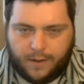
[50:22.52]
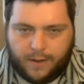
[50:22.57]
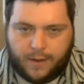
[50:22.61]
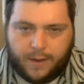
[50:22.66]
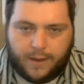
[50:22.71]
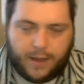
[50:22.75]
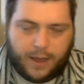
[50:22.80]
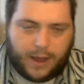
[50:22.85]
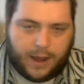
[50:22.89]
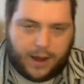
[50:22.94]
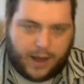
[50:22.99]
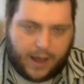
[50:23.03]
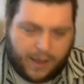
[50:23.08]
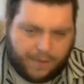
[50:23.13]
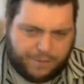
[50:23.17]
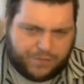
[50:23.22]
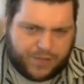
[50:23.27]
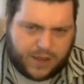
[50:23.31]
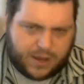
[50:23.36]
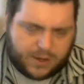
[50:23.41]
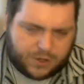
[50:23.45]
And
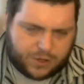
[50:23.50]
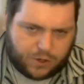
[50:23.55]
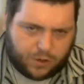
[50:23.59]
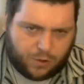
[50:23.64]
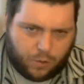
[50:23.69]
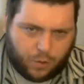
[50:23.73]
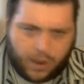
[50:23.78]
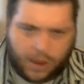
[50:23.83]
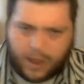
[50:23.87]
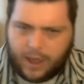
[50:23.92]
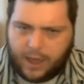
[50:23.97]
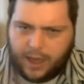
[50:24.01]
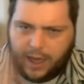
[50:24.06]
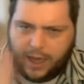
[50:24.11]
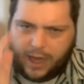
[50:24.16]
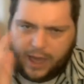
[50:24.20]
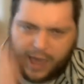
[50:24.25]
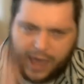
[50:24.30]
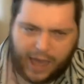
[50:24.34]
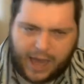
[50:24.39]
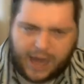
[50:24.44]
if they do
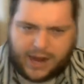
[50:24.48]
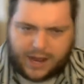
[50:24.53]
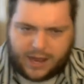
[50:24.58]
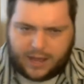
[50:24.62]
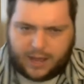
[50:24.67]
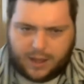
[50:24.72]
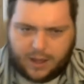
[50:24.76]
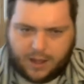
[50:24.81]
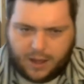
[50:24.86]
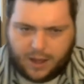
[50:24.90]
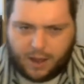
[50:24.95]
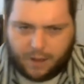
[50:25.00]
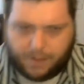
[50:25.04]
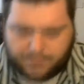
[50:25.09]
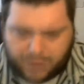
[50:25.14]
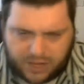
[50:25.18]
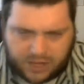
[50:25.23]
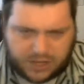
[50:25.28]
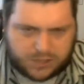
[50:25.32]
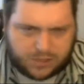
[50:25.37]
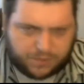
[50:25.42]
any of
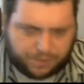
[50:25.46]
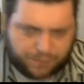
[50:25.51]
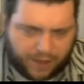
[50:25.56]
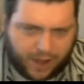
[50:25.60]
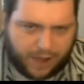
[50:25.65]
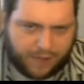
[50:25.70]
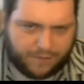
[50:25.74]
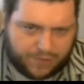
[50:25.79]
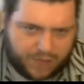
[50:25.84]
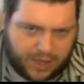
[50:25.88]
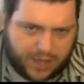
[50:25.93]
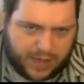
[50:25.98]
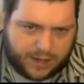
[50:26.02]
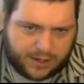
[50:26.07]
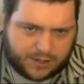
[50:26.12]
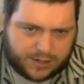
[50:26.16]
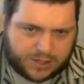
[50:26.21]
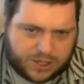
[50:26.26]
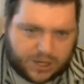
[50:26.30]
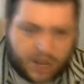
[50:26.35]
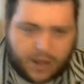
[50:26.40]
these 5
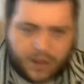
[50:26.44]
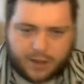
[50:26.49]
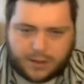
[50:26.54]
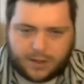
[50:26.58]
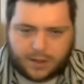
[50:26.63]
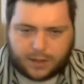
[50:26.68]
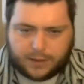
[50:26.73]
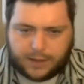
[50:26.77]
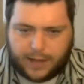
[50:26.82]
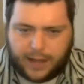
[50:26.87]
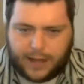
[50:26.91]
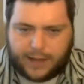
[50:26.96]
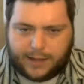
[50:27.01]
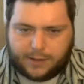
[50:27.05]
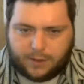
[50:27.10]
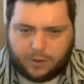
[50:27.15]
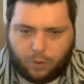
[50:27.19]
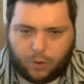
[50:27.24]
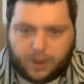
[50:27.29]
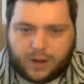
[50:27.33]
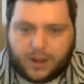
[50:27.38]
things, the
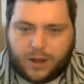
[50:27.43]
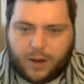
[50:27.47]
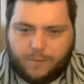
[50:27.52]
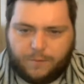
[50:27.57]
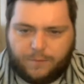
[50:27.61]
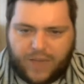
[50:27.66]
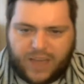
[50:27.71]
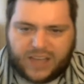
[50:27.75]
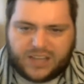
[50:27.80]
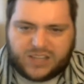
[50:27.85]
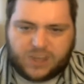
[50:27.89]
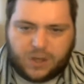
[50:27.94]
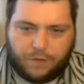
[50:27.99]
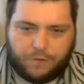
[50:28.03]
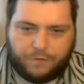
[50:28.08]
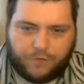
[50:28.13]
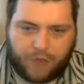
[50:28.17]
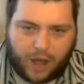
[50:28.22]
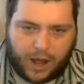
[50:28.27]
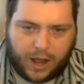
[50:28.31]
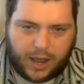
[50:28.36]
landlord can face a
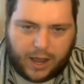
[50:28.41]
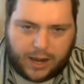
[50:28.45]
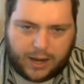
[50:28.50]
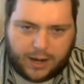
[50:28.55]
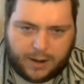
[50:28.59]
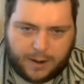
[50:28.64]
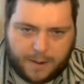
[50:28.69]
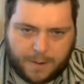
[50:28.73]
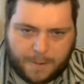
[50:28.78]
fine